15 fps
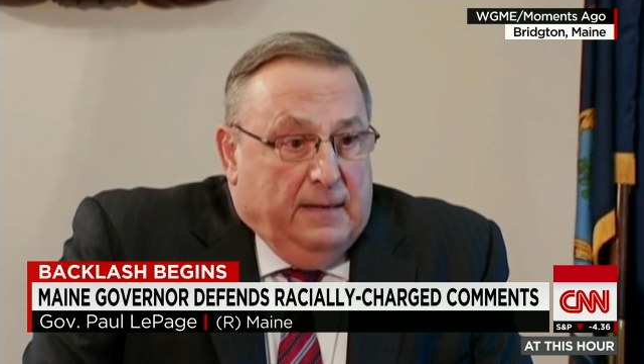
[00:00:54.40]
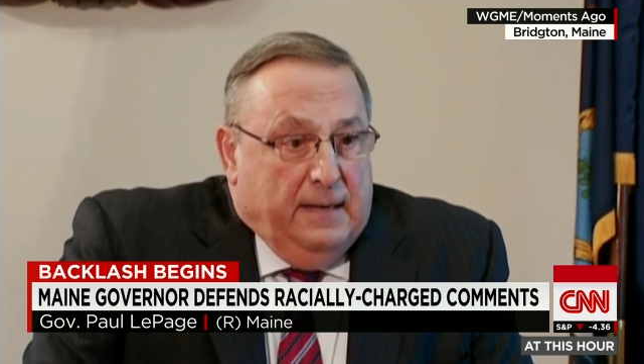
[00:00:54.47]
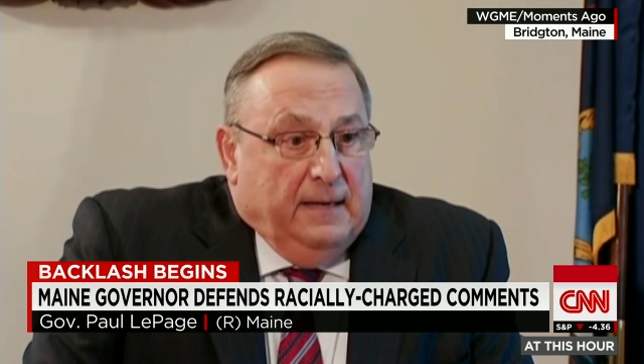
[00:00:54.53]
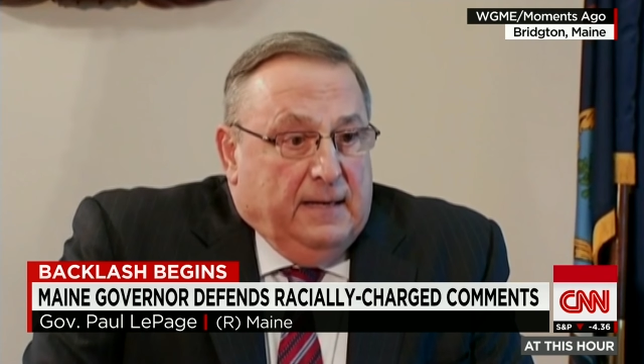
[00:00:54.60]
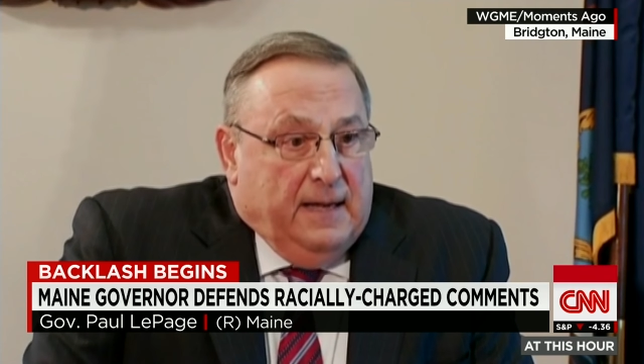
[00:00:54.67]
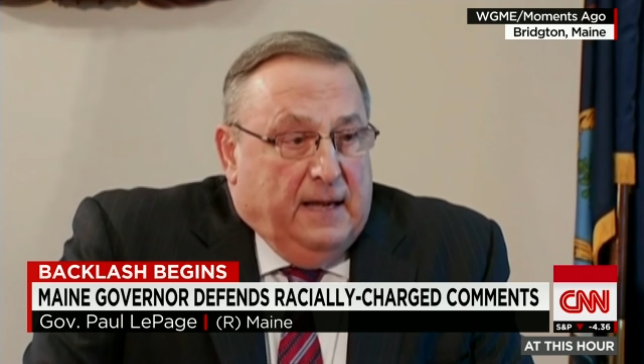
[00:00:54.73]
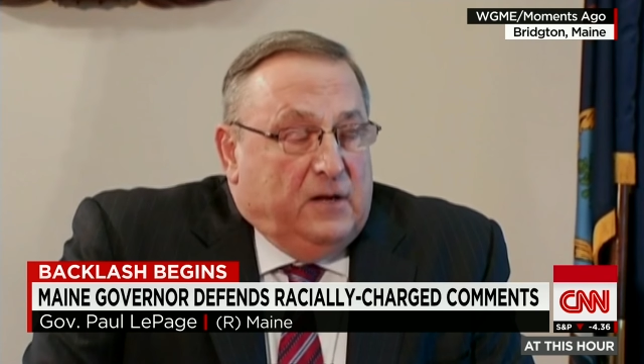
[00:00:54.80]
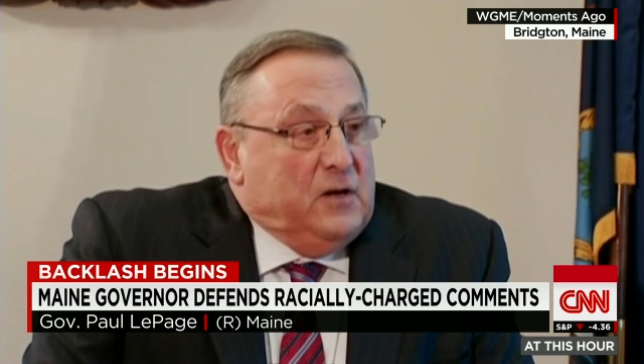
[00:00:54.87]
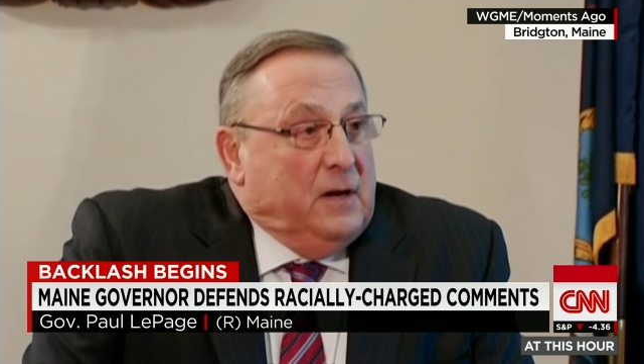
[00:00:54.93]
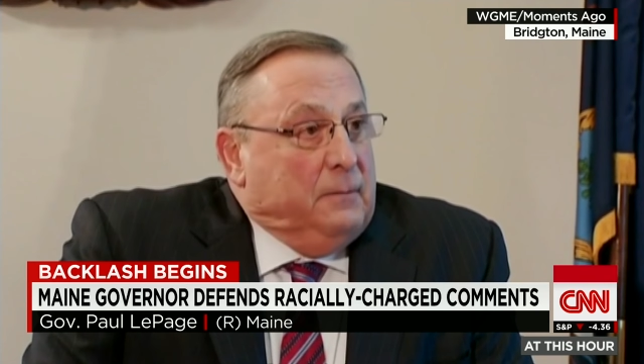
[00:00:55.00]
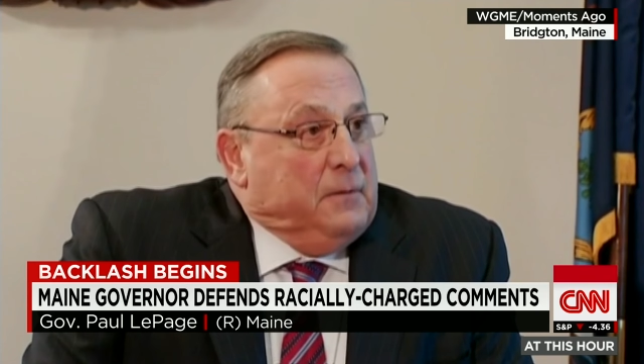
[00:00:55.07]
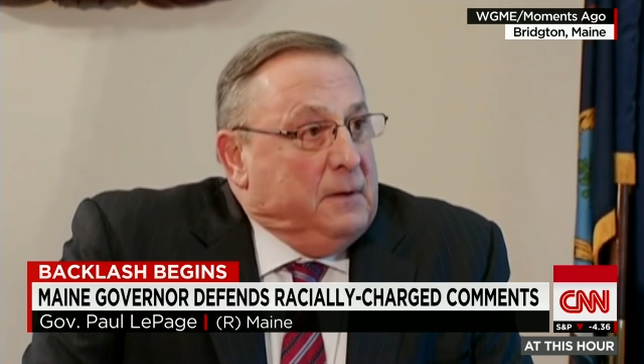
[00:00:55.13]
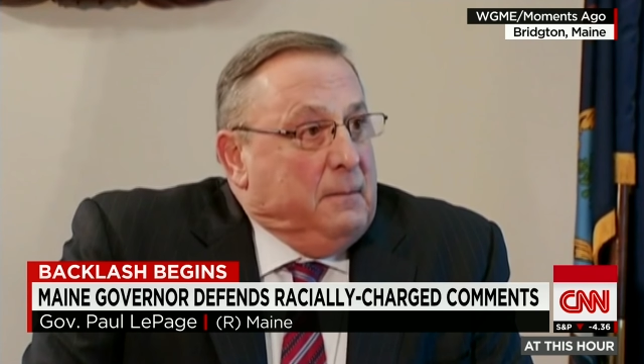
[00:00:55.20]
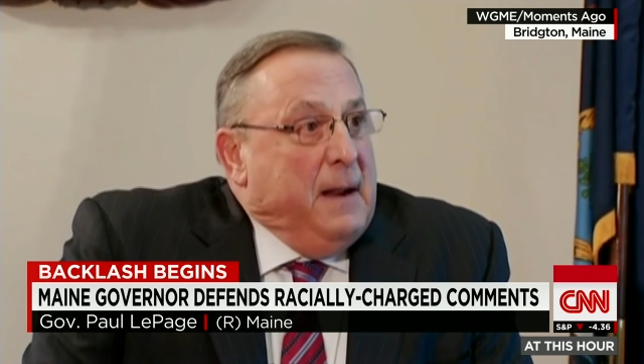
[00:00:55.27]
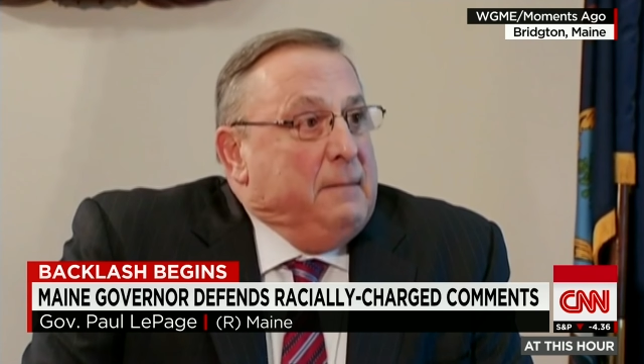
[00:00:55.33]
didn't catch
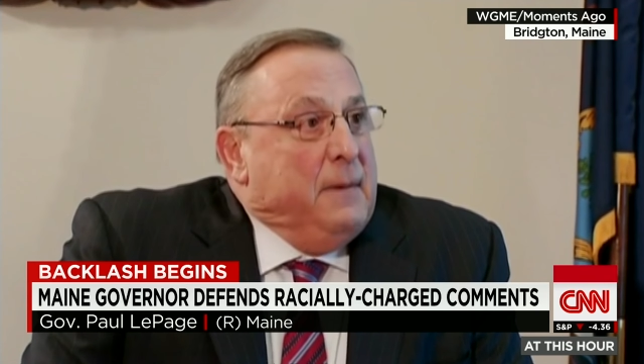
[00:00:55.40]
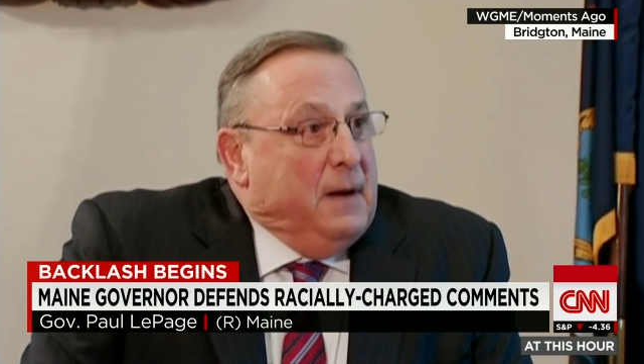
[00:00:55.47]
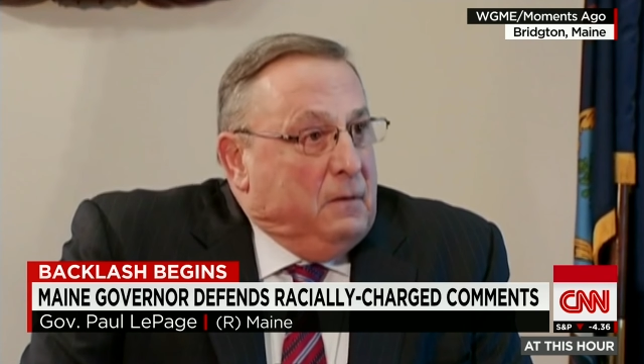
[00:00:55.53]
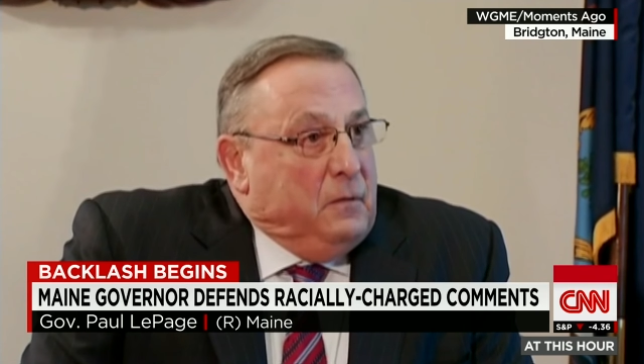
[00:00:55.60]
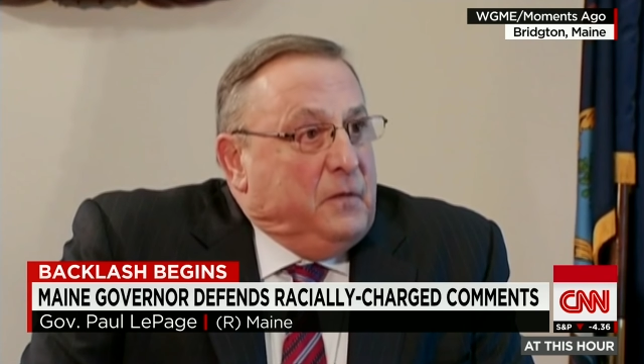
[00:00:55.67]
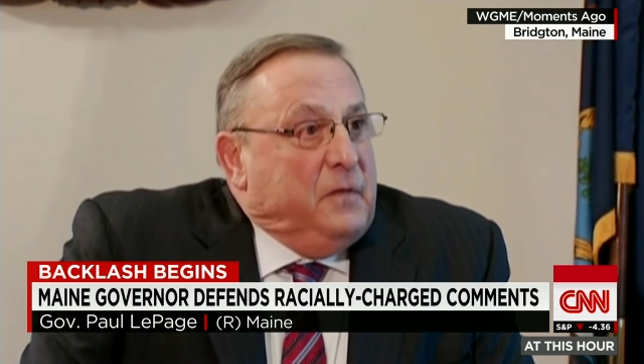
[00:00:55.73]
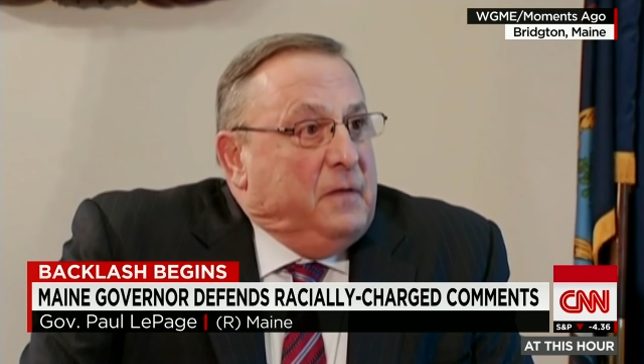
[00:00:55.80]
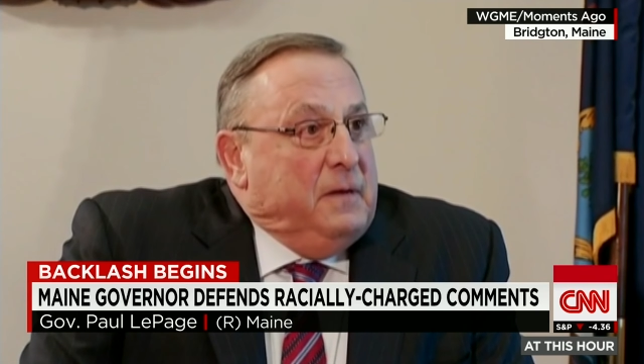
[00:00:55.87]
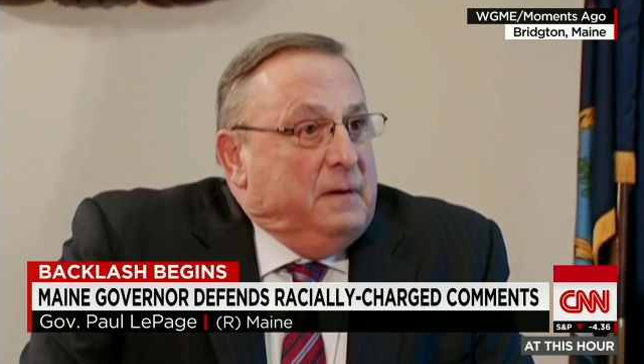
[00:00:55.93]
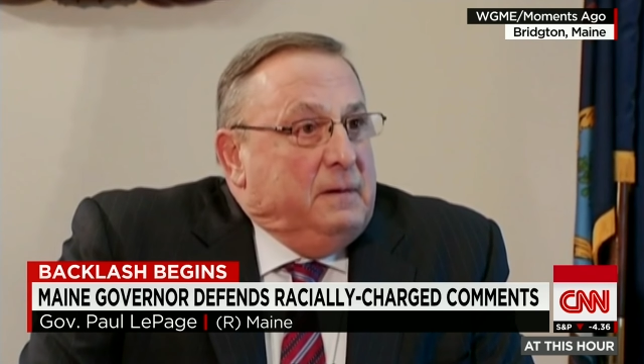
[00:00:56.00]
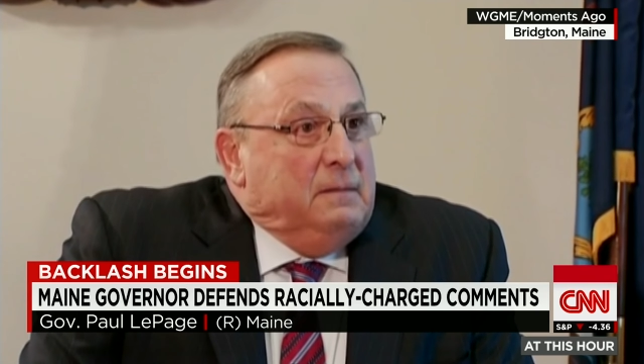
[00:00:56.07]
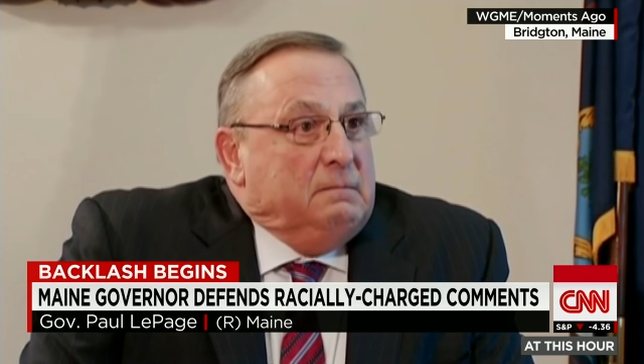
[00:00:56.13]
up to my mouth.